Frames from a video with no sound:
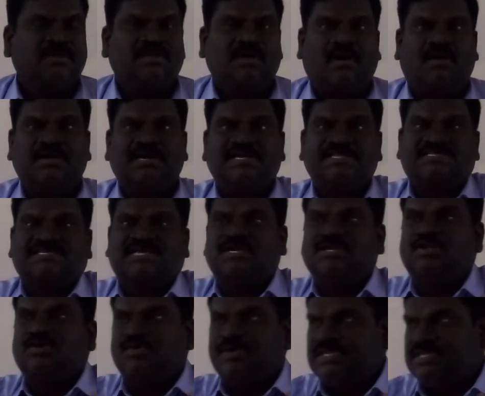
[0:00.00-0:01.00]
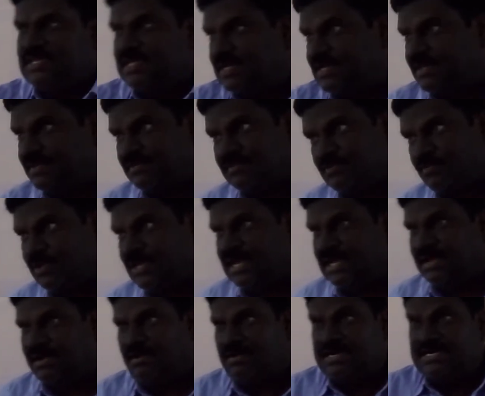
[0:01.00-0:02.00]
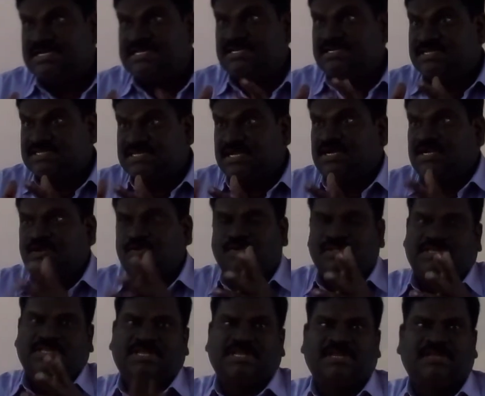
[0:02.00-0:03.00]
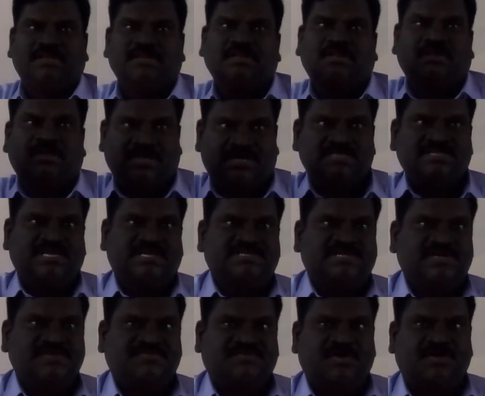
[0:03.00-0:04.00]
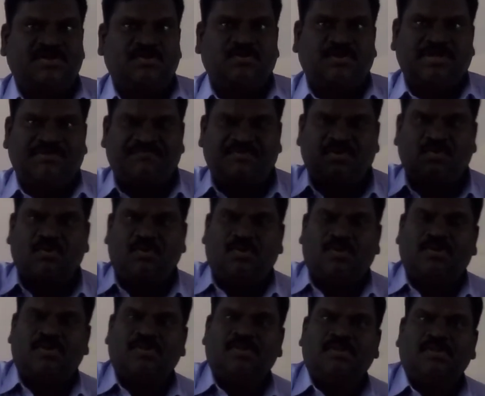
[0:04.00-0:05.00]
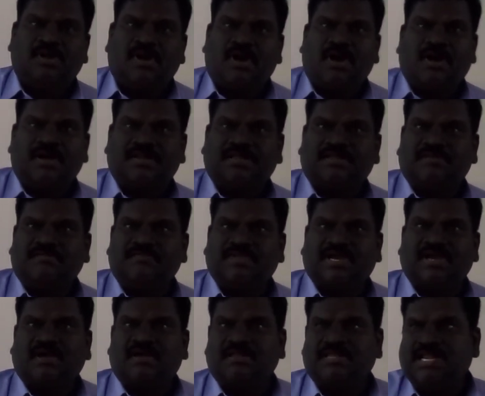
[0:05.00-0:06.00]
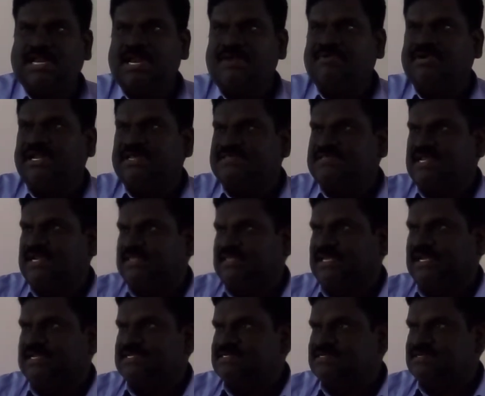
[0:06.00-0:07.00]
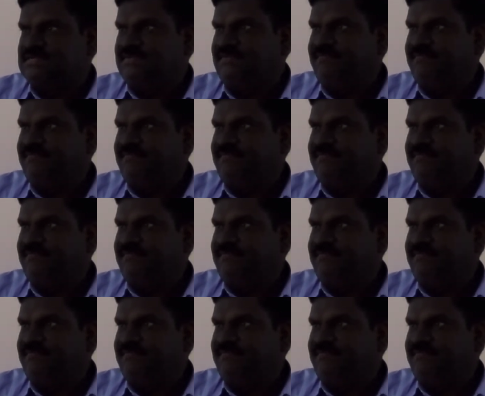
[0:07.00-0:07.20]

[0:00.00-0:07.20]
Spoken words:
call it discontinuity theory. Okay, call it discontinuity theory. If there is a discontinuity, if you go hard, they named it as earth crust.